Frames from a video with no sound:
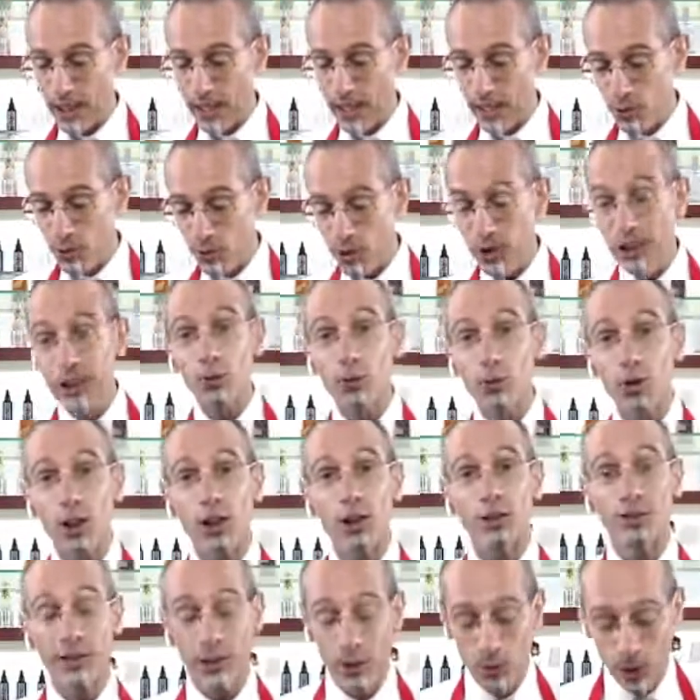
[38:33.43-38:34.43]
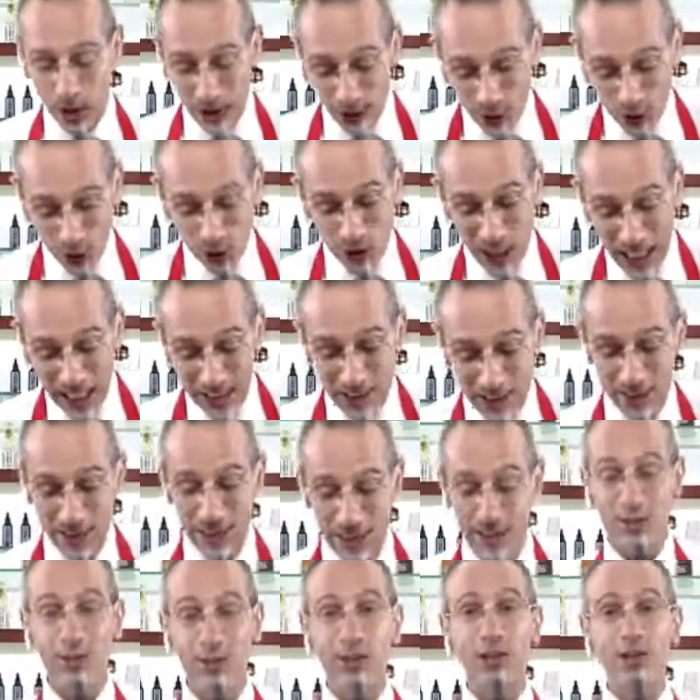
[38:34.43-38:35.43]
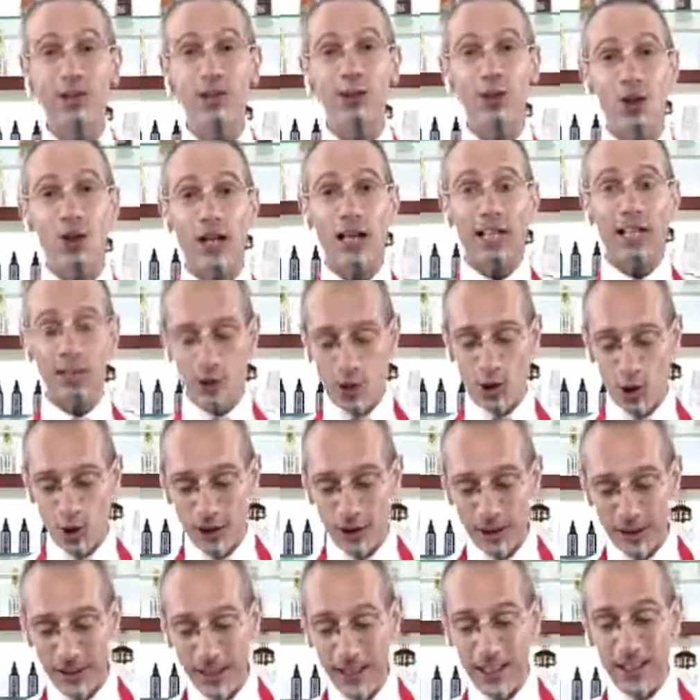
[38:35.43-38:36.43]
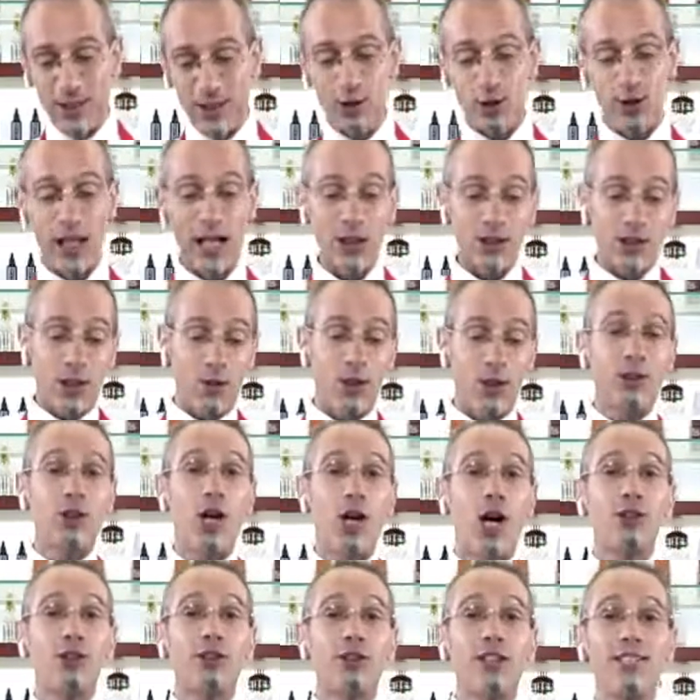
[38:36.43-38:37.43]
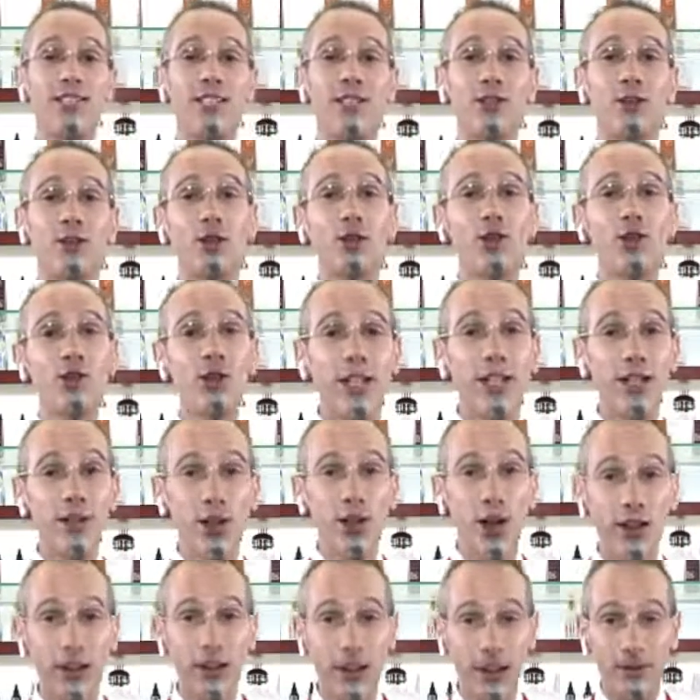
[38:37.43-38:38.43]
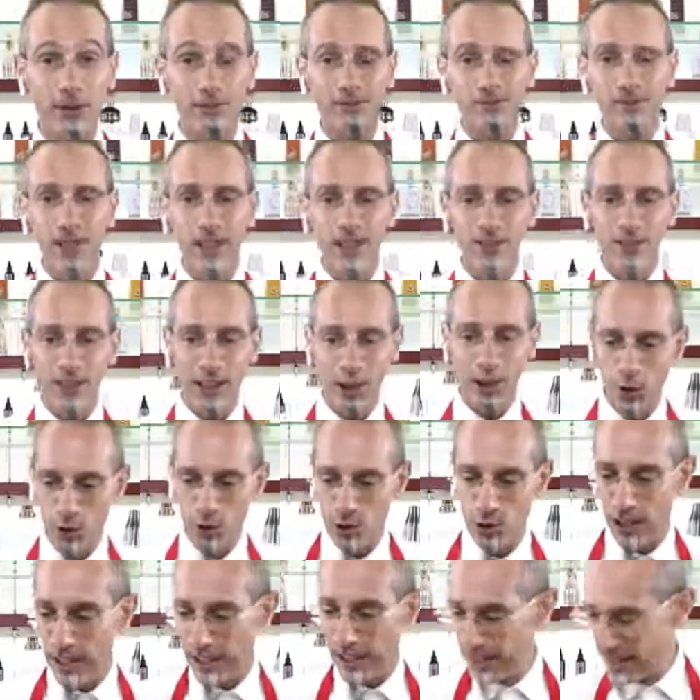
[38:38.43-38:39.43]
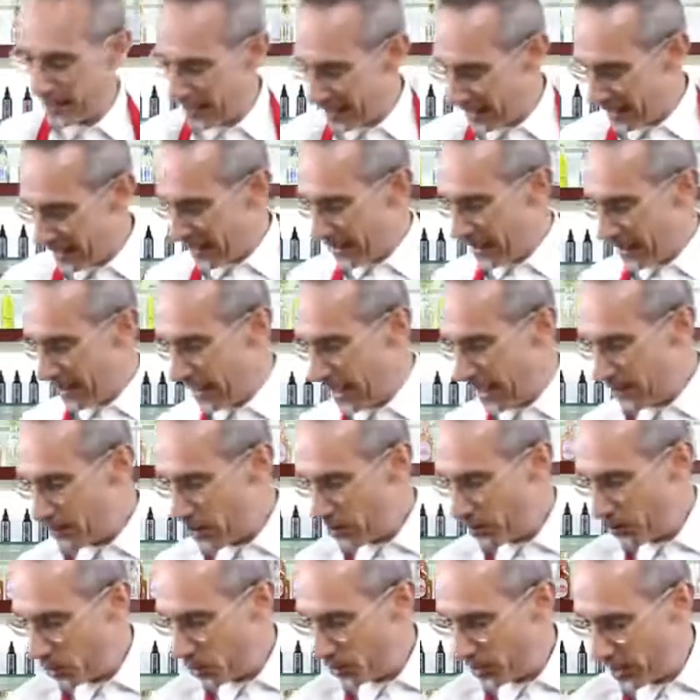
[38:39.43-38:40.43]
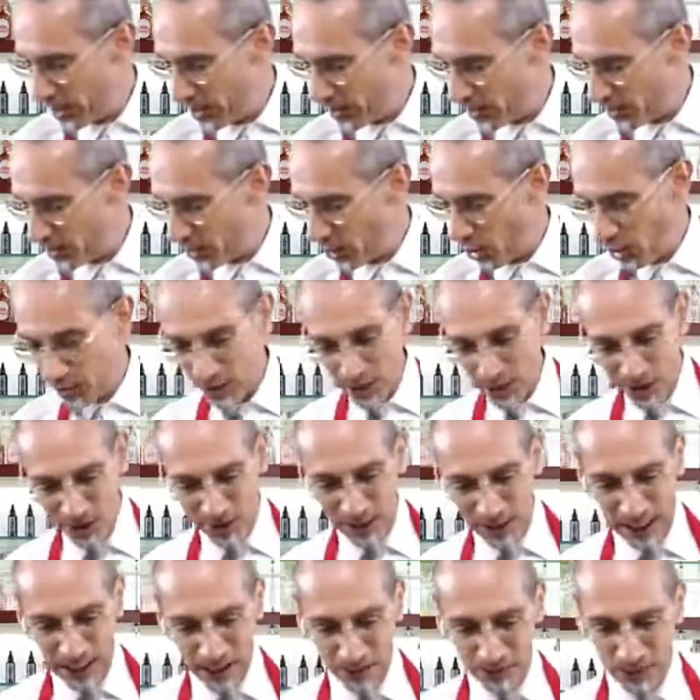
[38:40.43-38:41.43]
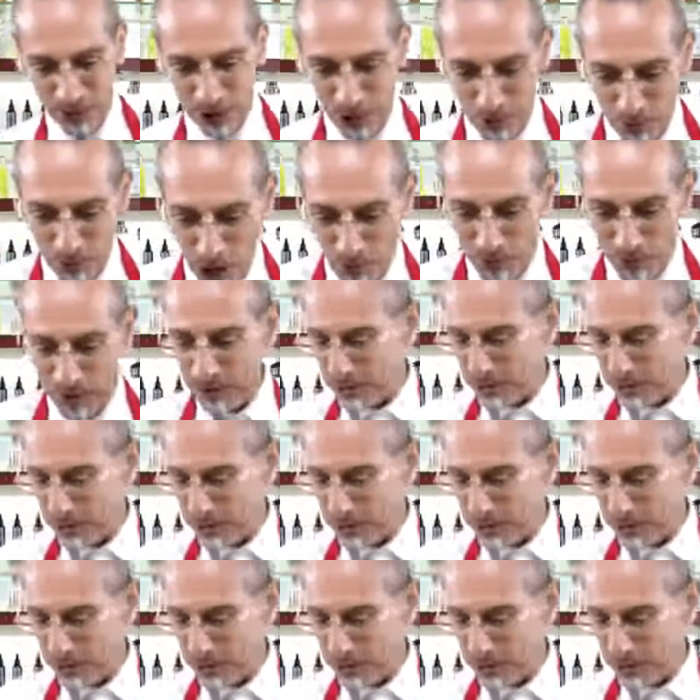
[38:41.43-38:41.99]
really works very well. So that is a no alcoholic. So that's our cocktailzero gin and tonic. Salute. Let me put this on the side for a moment,